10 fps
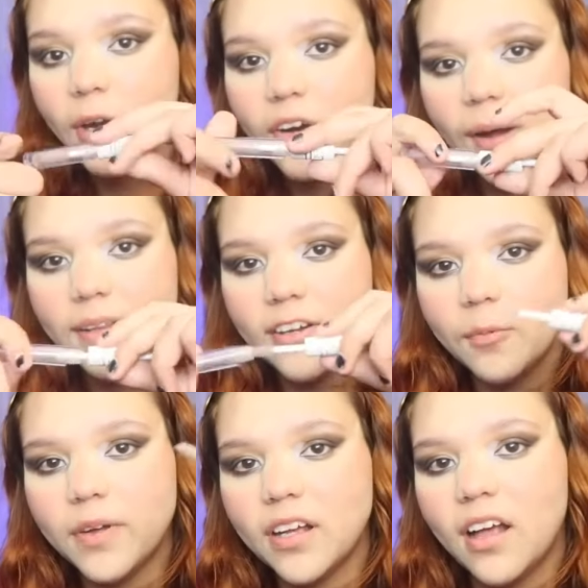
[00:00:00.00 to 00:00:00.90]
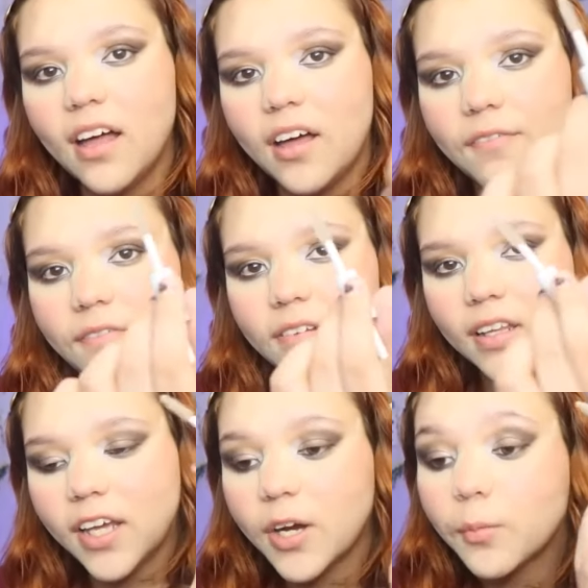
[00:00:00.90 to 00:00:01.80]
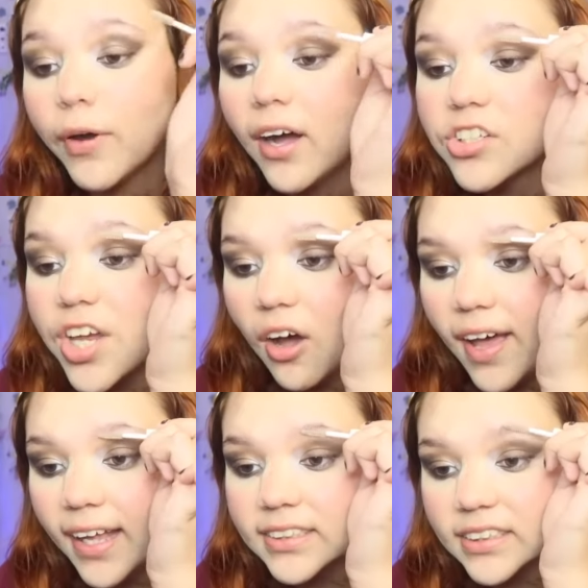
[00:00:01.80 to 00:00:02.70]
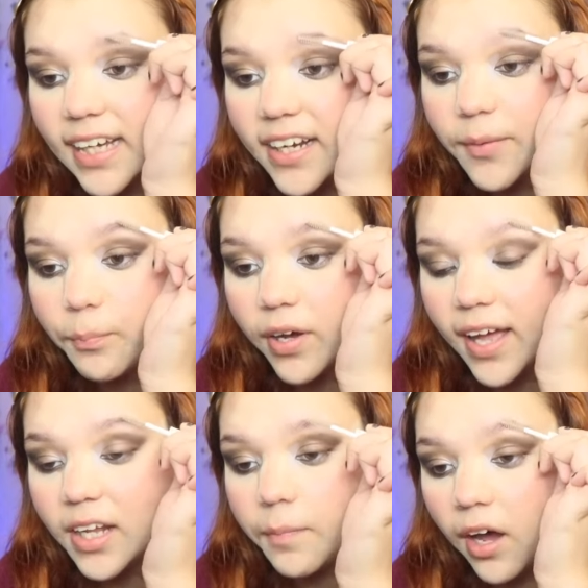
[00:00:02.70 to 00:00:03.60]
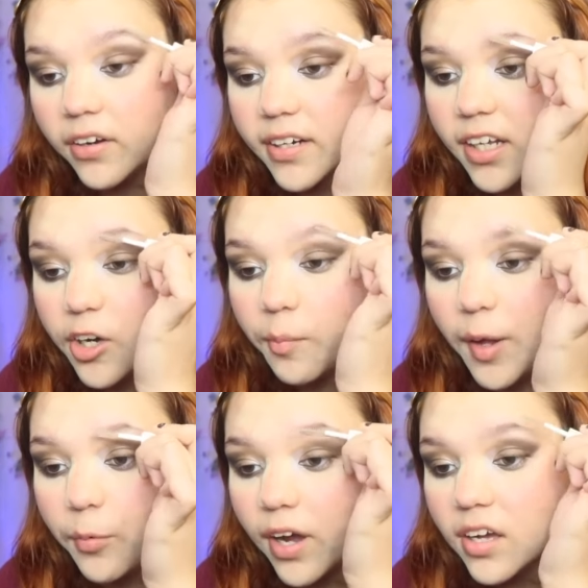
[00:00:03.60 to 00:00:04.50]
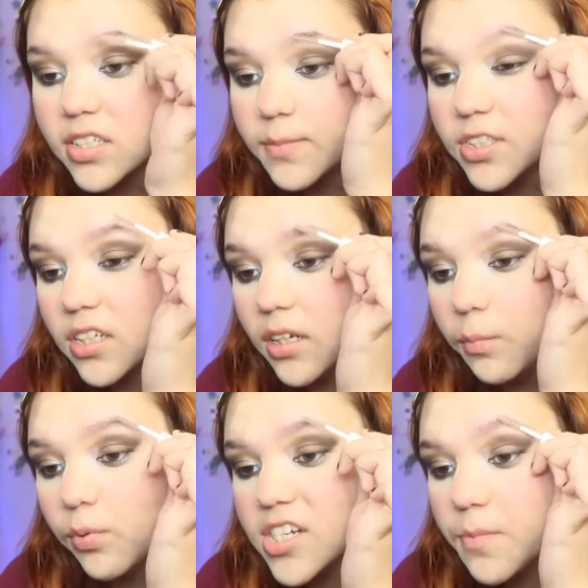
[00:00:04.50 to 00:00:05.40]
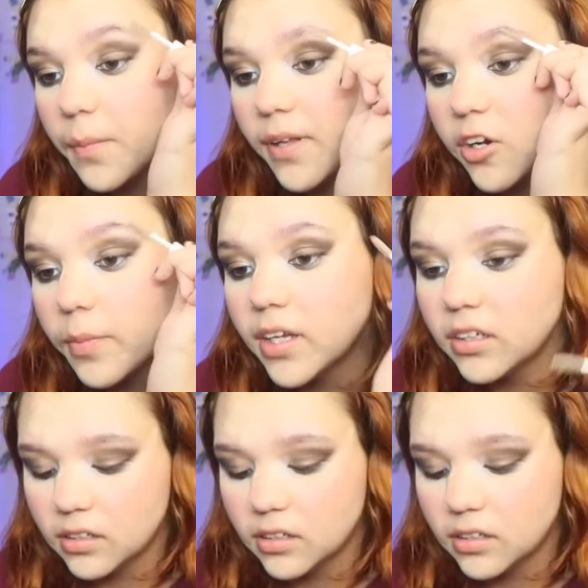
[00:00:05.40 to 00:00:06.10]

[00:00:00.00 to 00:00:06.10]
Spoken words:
I'm gonna grab a little bit of clear brow gel, and since I didn't put any powder near my brows, I'm just gonna brush them up a little bit.